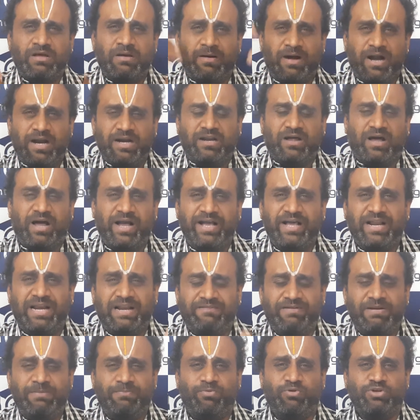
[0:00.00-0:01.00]
At higher
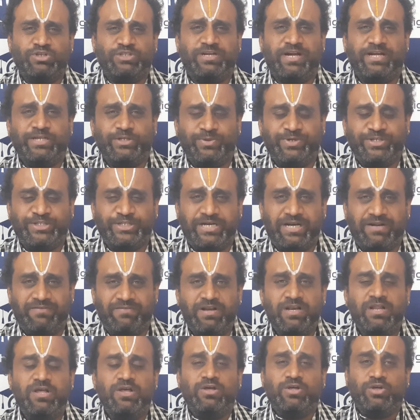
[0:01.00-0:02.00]
level, post-graduation
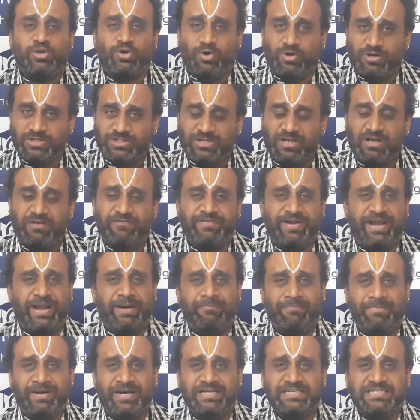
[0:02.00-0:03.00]
level, you also have
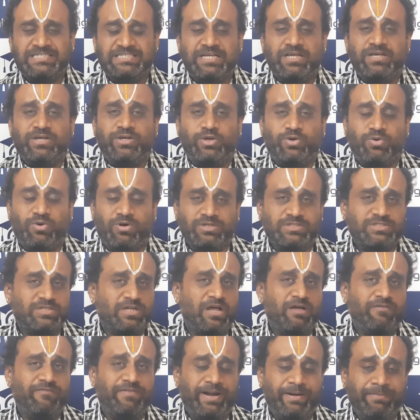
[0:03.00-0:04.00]
MDes, you also
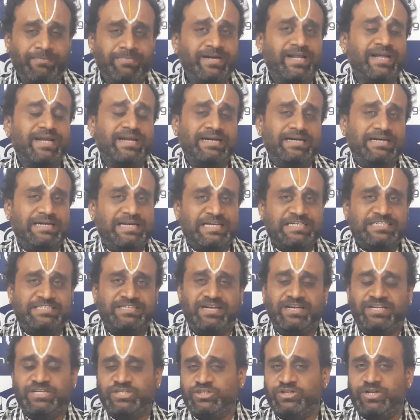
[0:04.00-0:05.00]
have MTech in
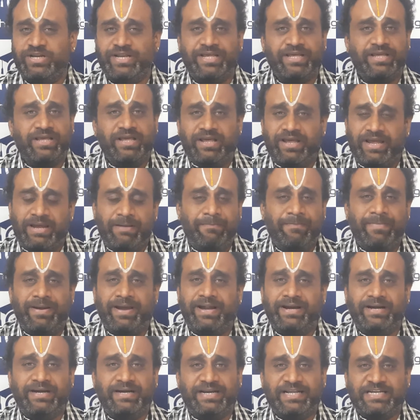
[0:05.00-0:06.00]
textile engineering, MA
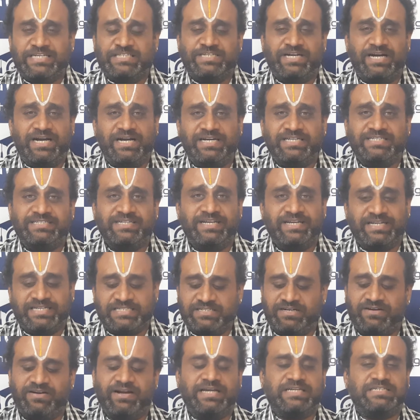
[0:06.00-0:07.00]
in textile design,
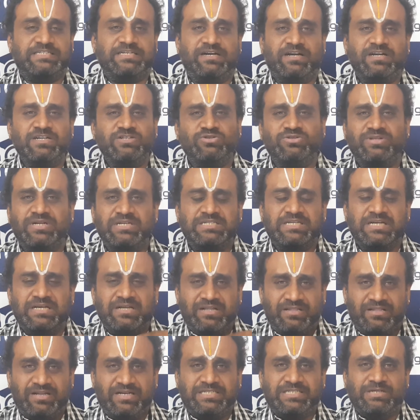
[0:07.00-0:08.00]
etc., etc. So
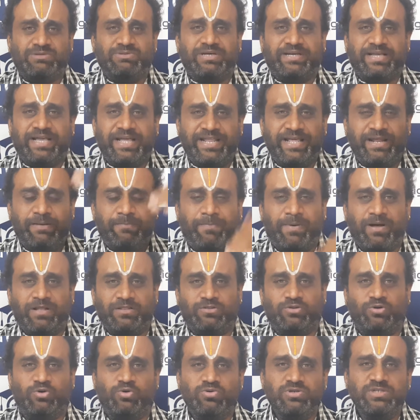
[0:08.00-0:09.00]
that's how the career
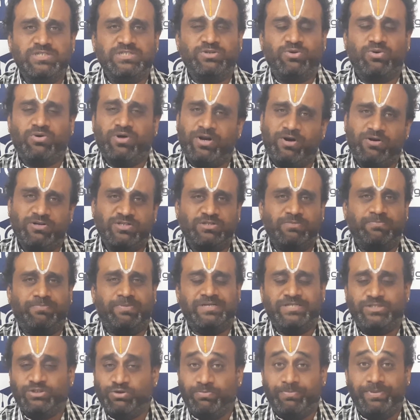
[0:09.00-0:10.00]
path goes. You can also
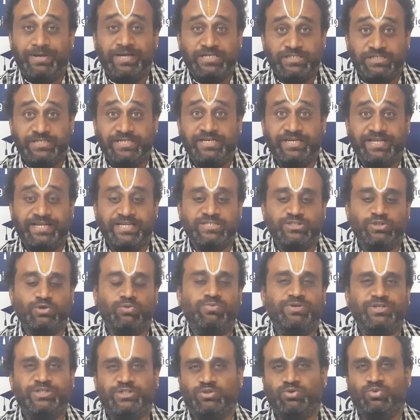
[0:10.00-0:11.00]
pursue PhD in case you
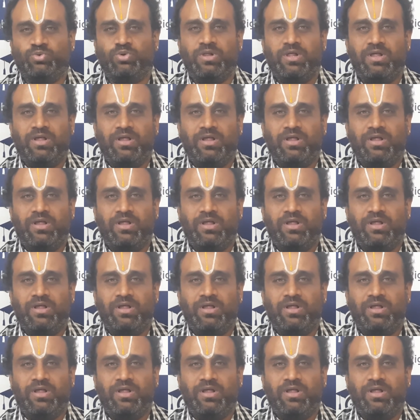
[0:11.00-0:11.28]
wish to.